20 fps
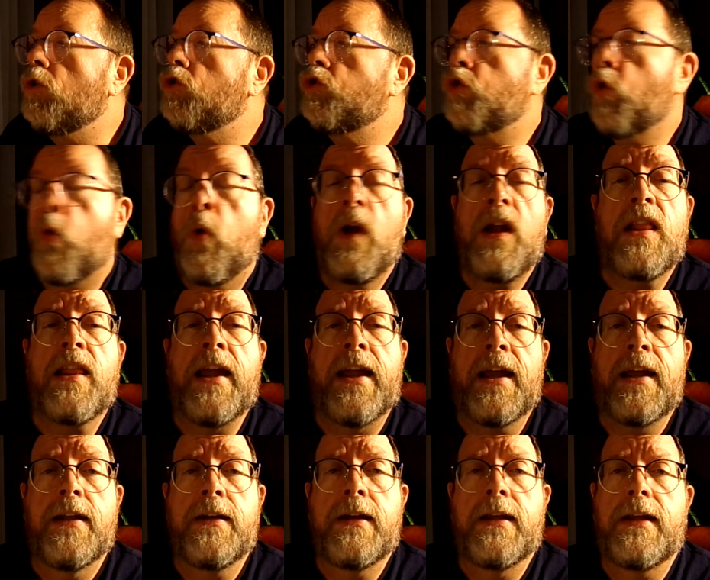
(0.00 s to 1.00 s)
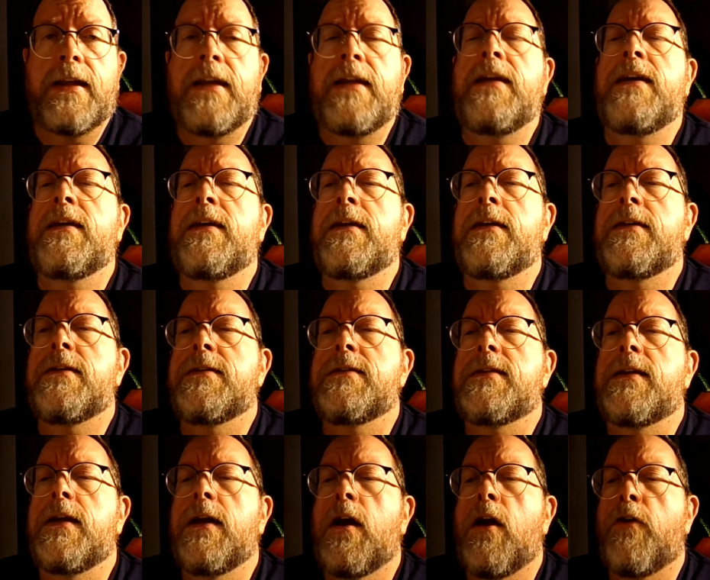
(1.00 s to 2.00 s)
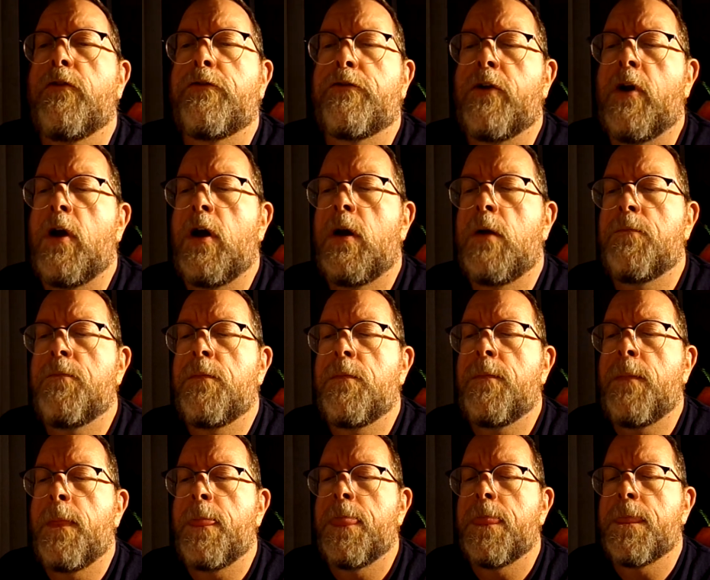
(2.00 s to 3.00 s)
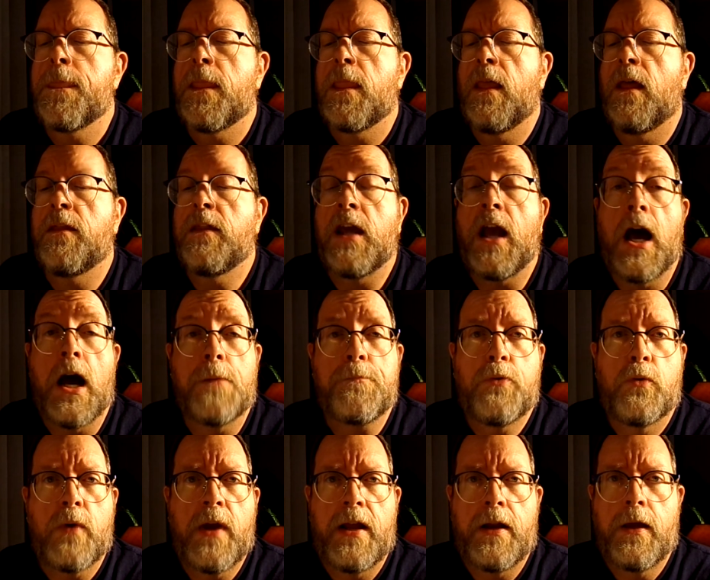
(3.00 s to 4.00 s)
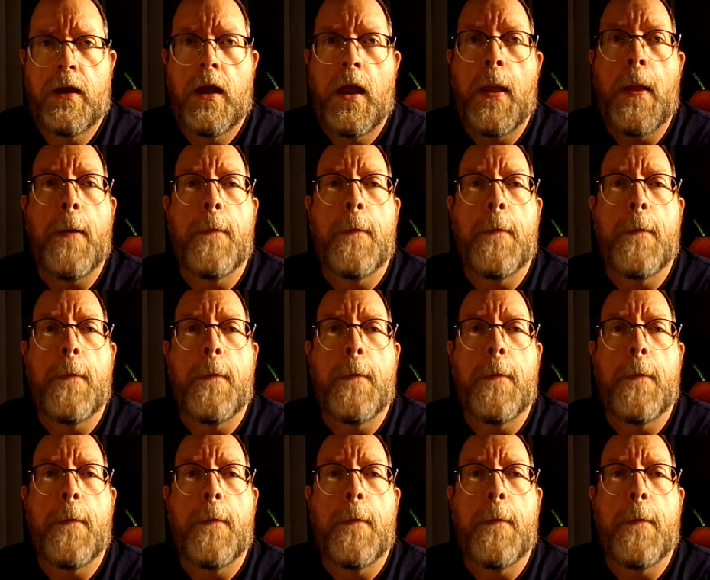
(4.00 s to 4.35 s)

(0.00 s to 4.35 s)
Toyland is from the operetta